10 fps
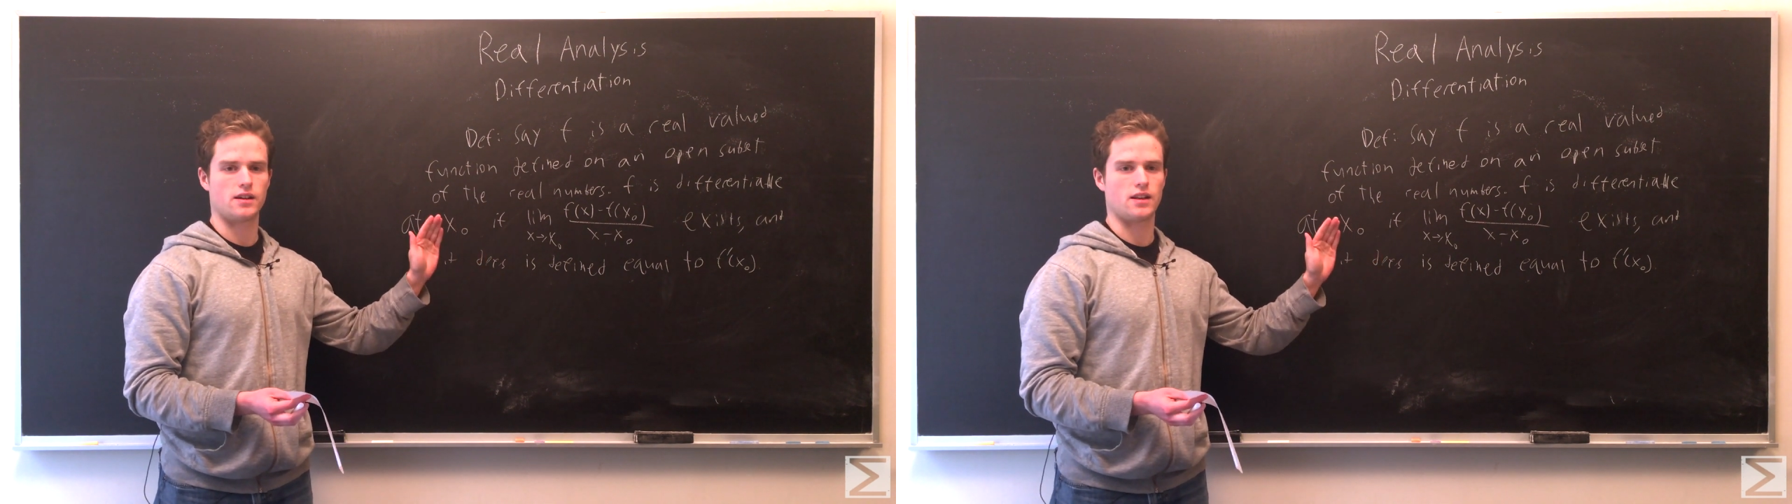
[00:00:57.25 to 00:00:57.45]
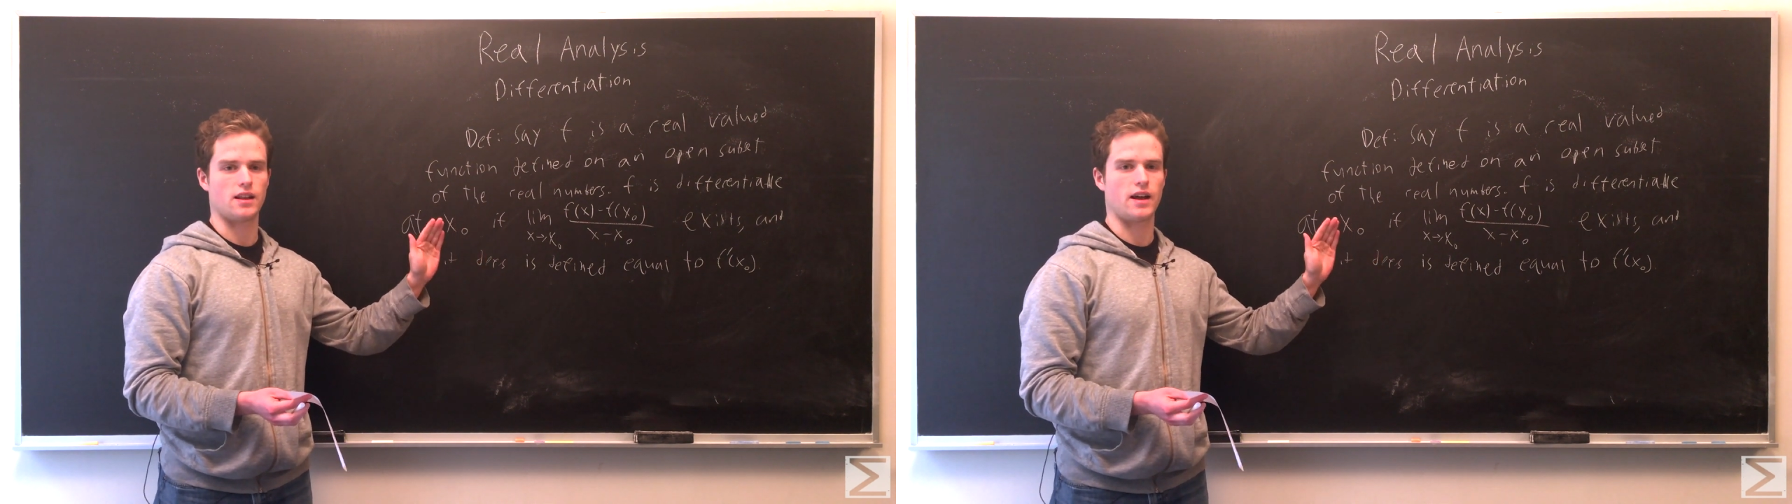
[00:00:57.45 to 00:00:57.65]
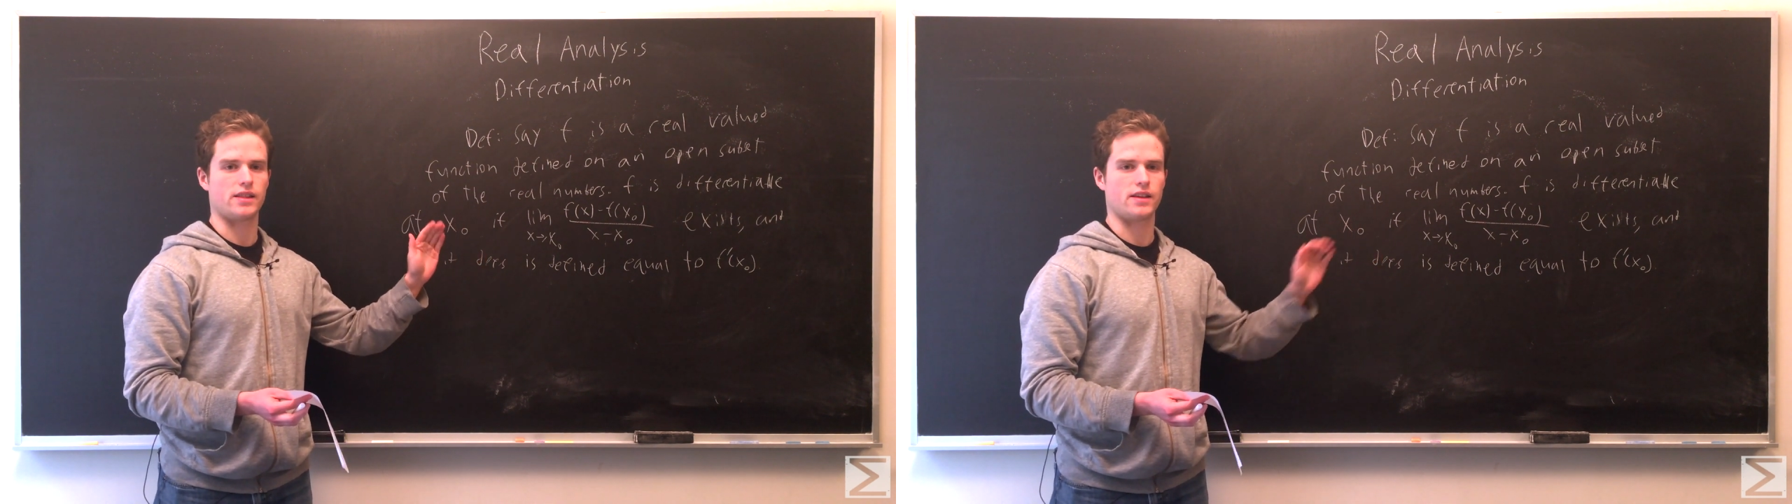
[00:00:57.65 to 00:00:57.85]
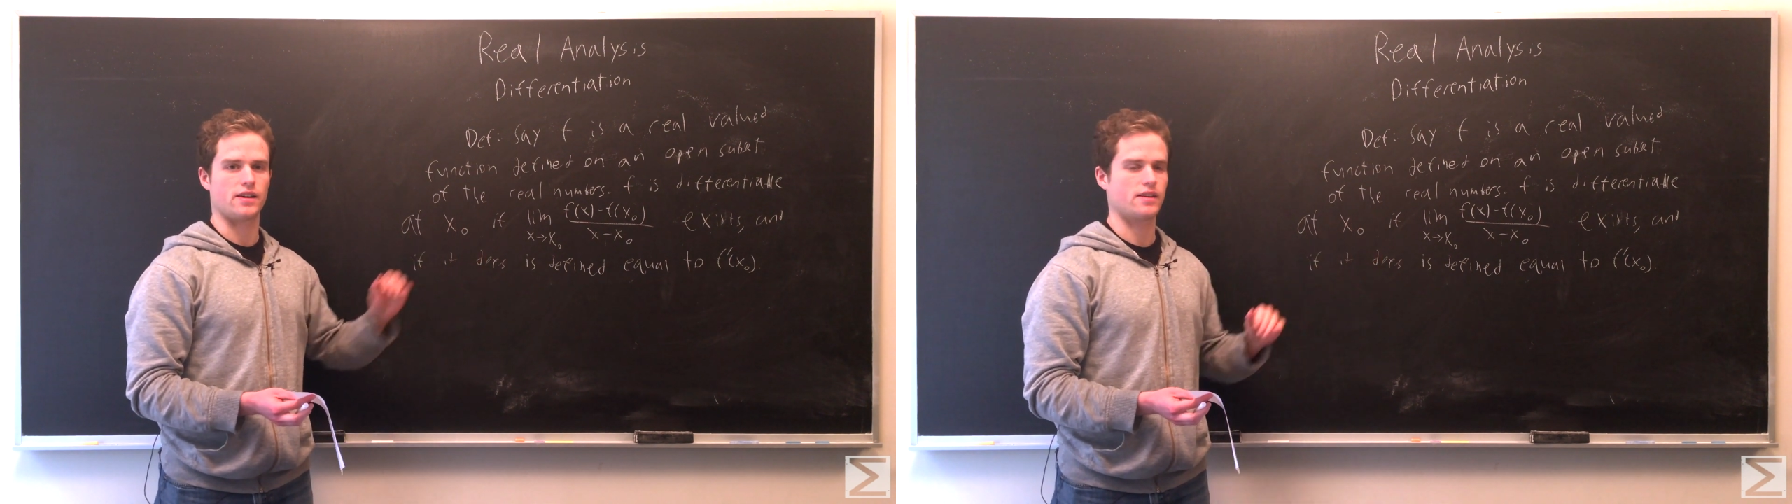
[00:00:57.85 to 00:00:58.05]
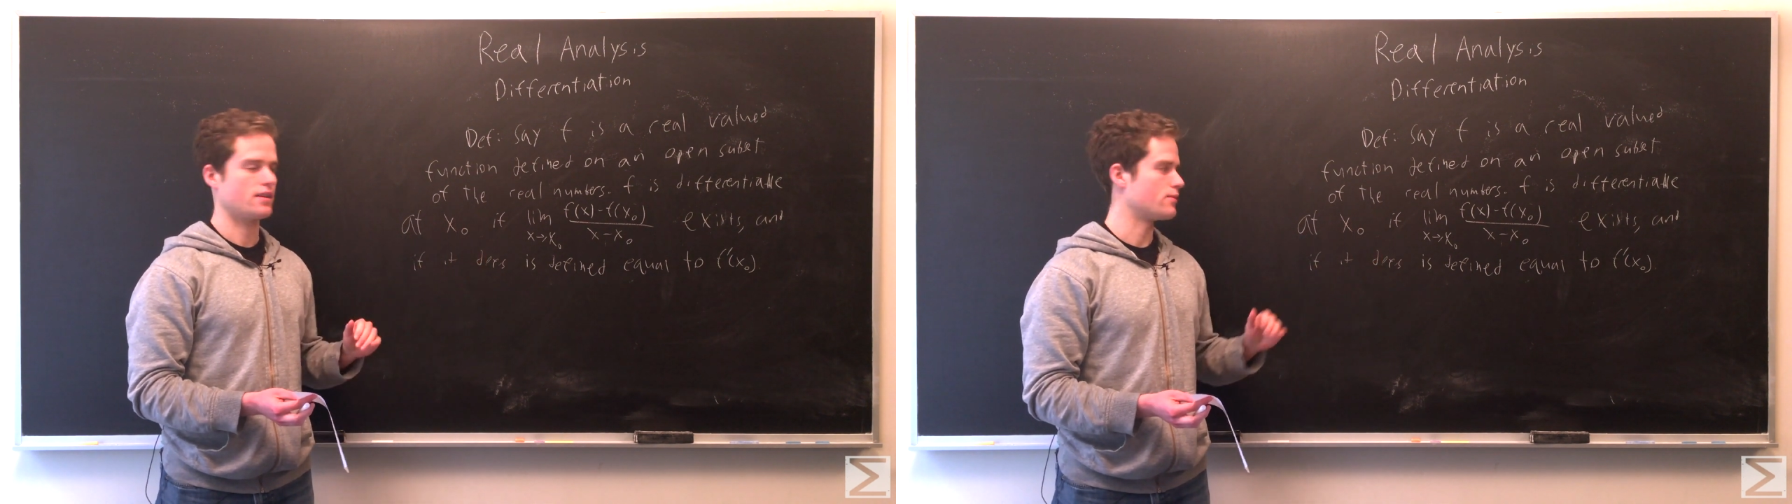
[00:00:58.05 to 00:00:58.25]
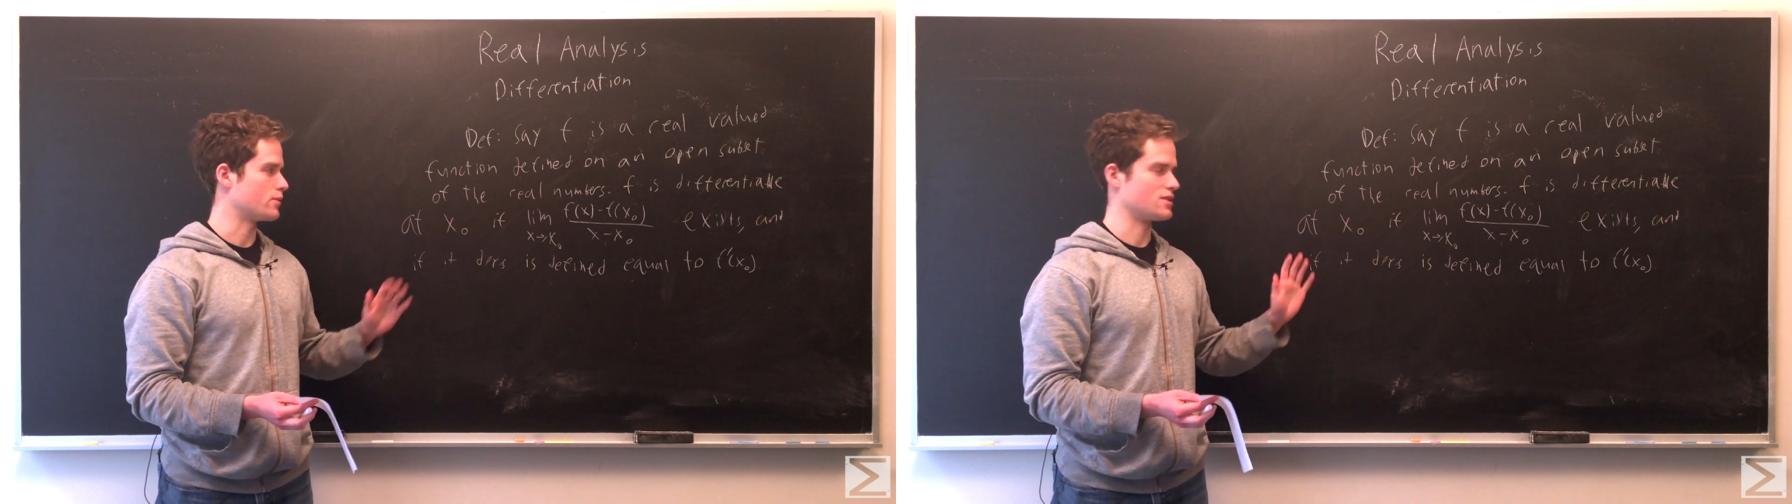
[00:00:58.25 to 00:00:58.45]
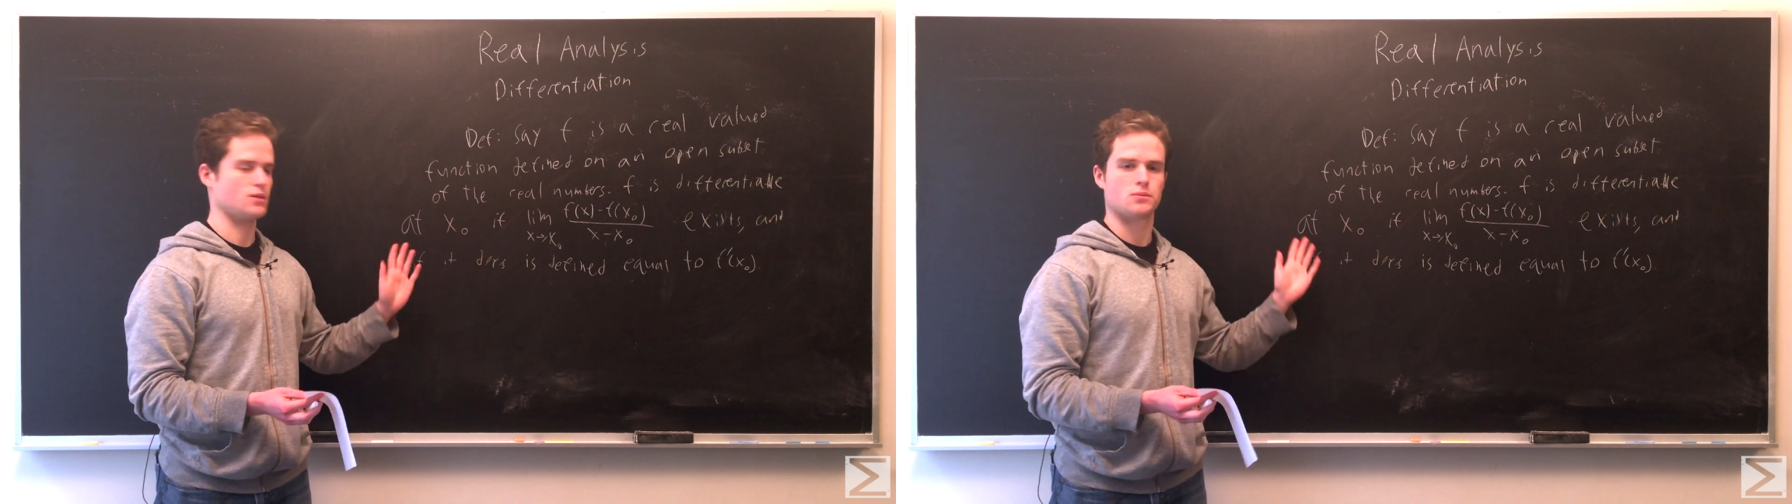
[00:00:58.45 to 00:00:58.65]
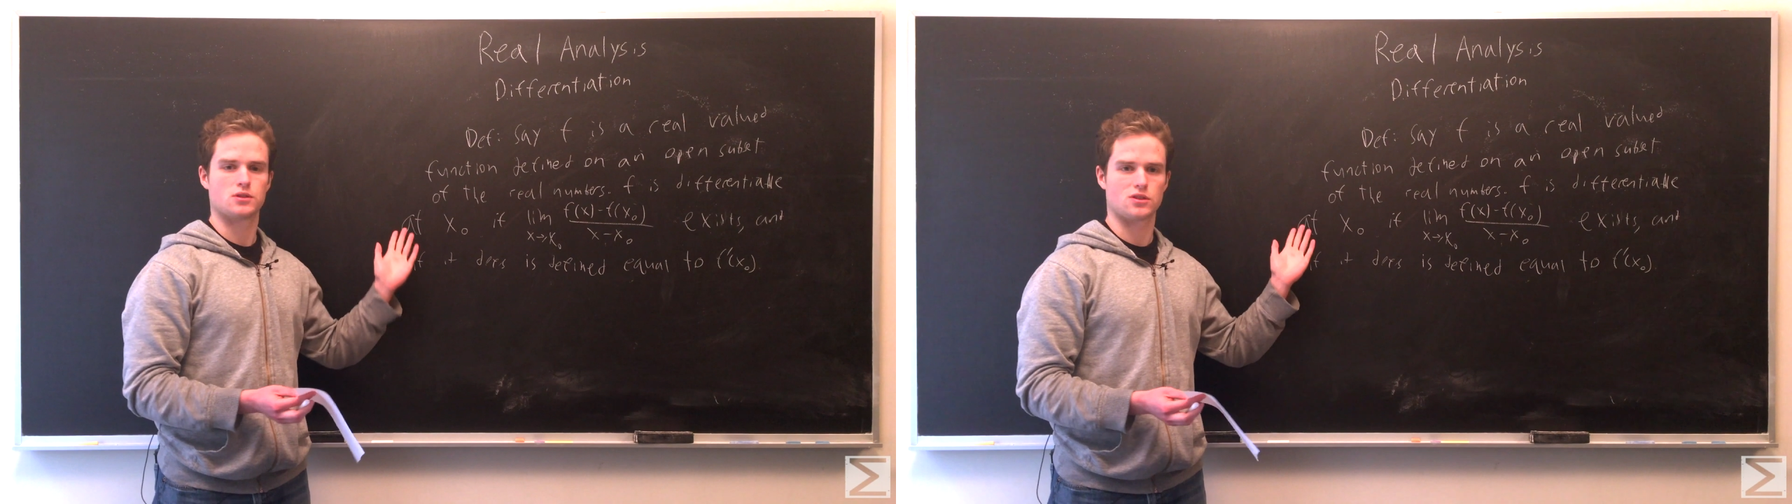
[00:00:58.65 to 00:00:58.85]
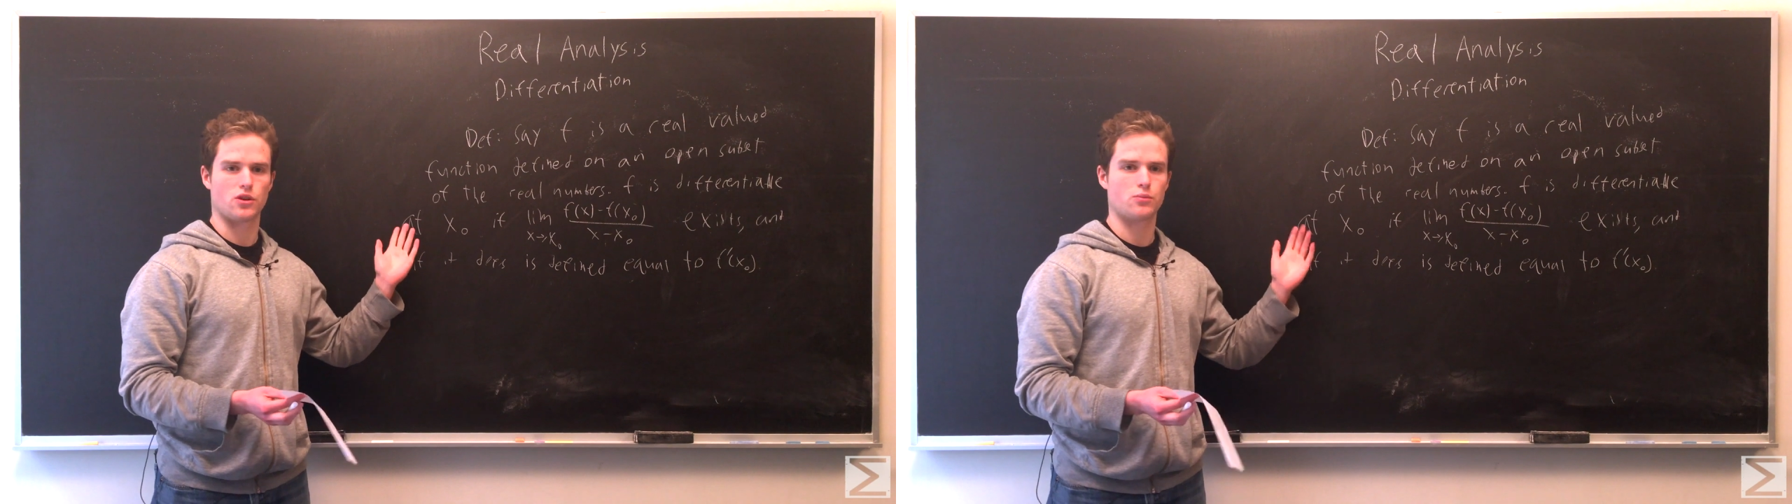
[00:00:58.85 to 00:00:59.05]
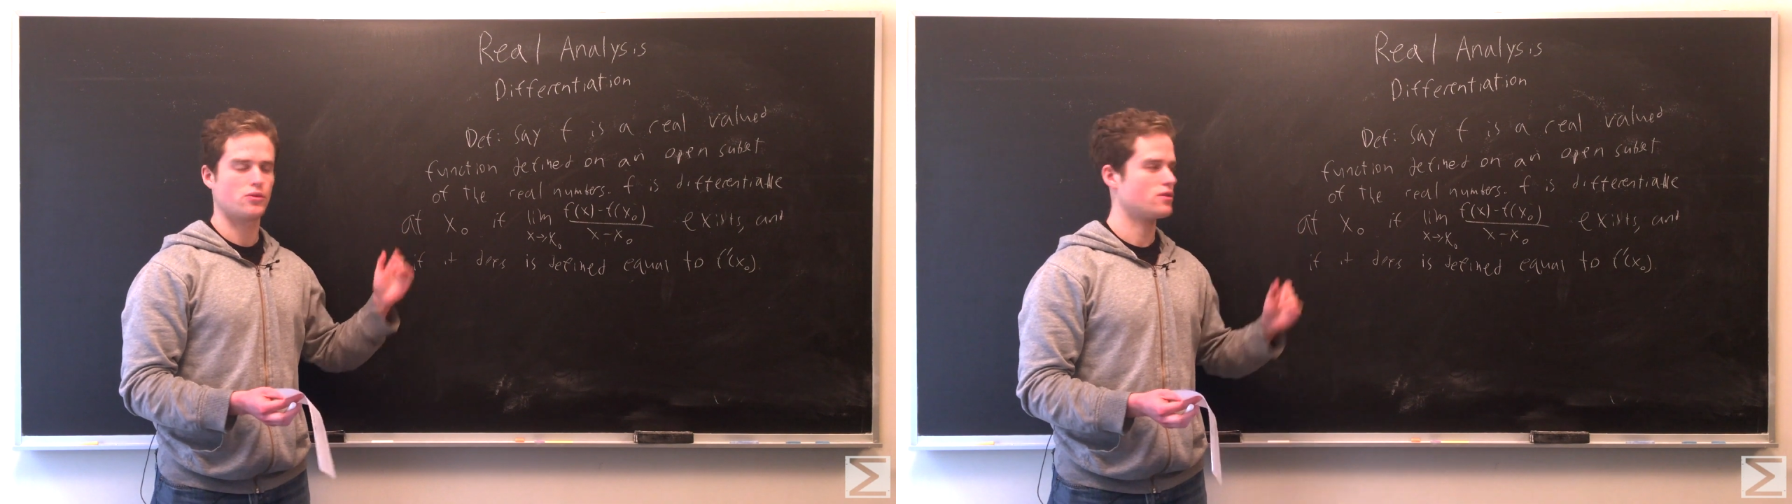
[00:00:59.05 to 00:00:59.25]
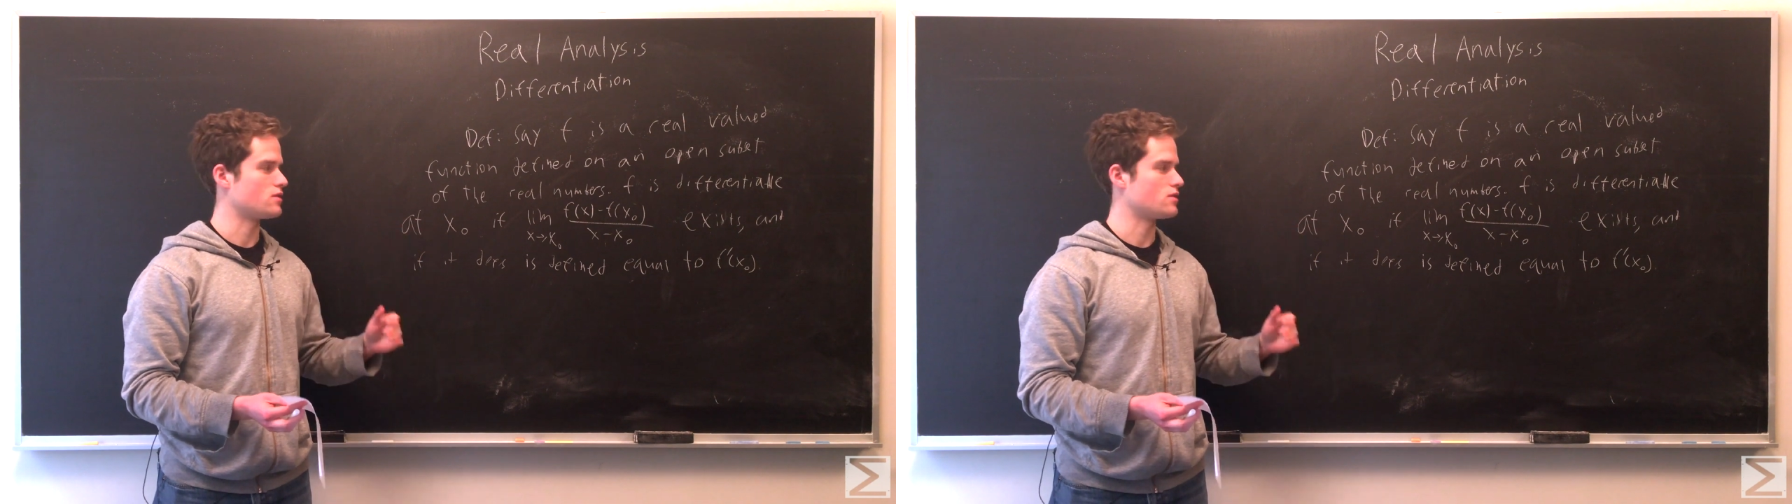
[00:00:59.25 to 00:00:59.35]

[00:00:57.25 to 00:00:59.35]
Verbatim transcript: a line there with some slope.